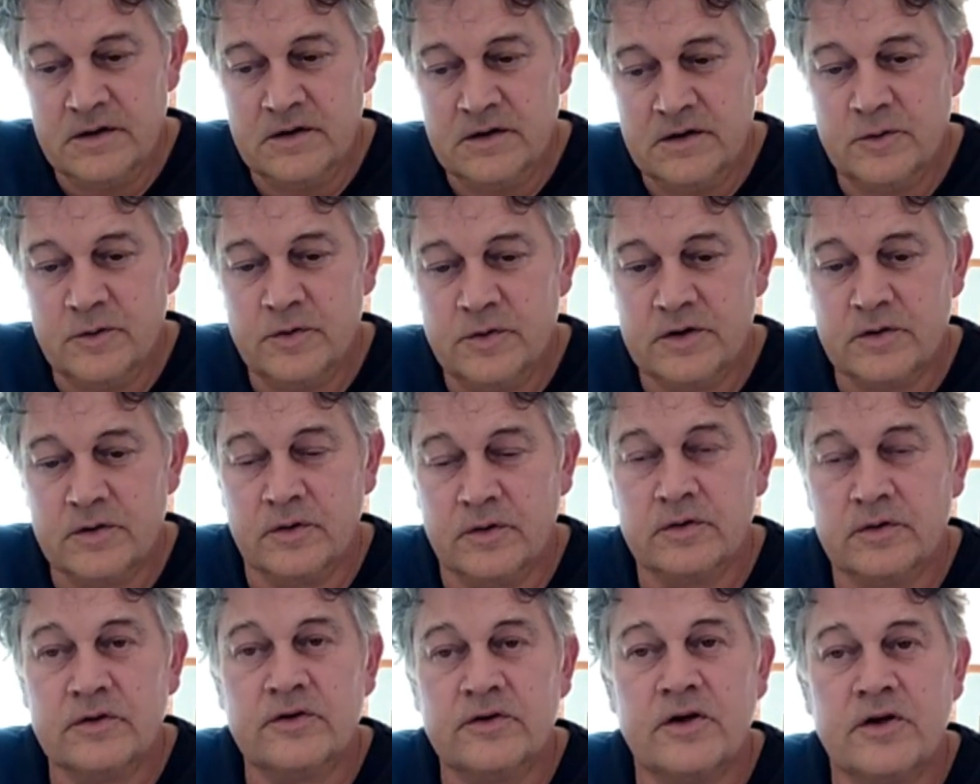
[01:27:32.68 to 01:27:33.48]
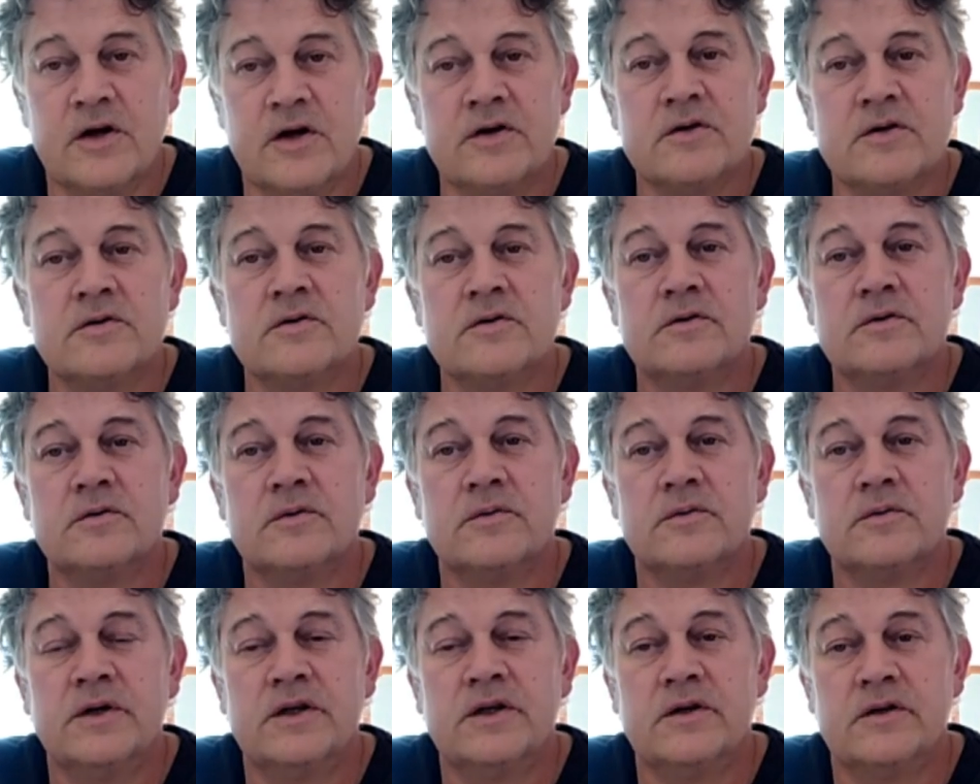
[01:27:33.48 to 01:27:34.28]
you would
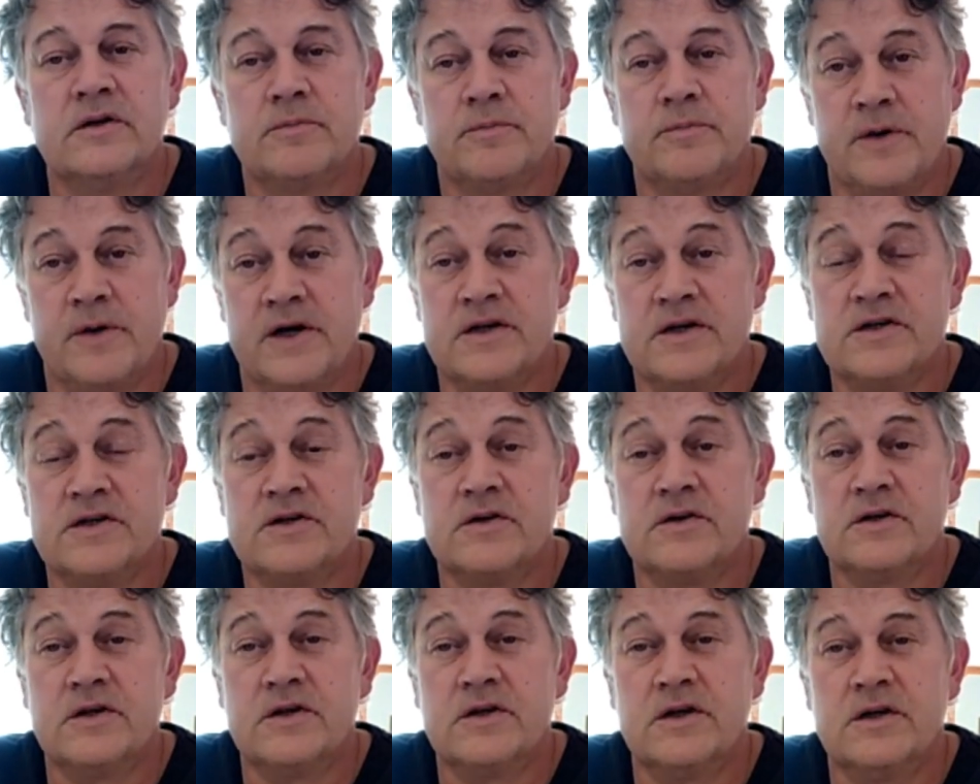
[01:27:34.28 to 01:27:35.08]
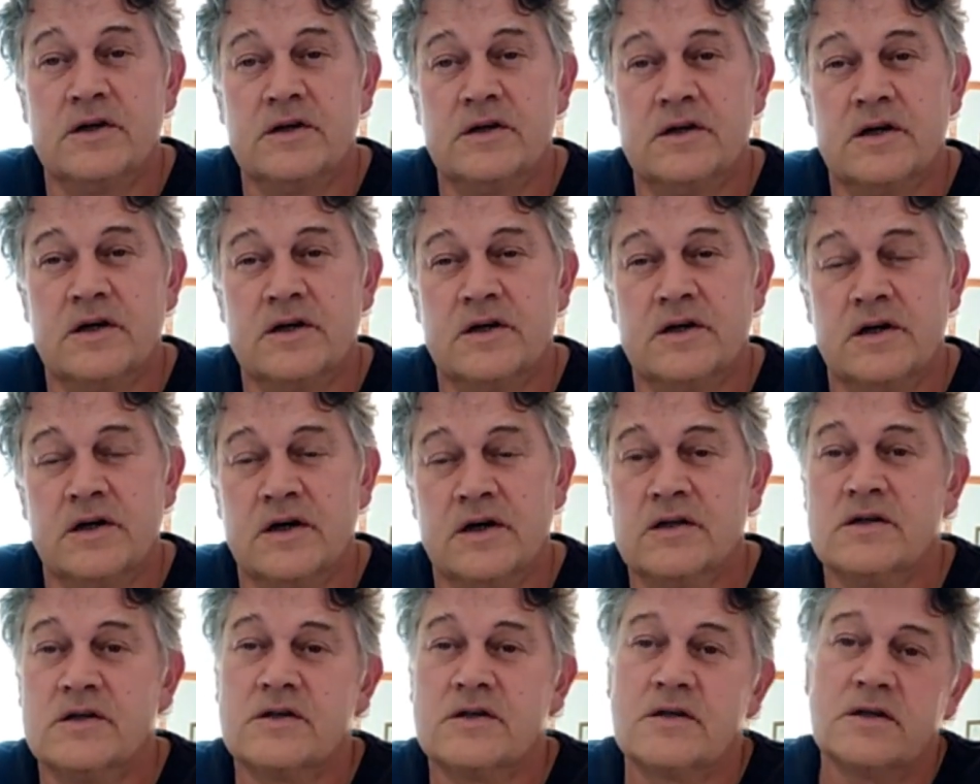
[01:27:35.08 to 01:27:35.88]
also, we did parachuting at
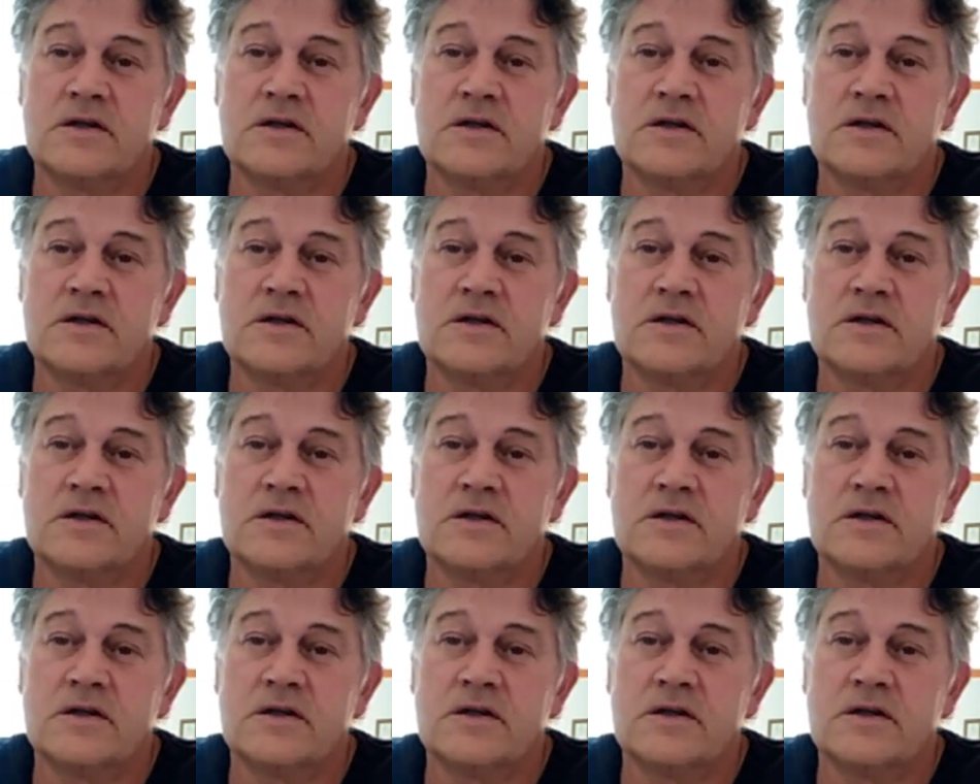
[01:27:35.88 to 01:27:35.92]
night.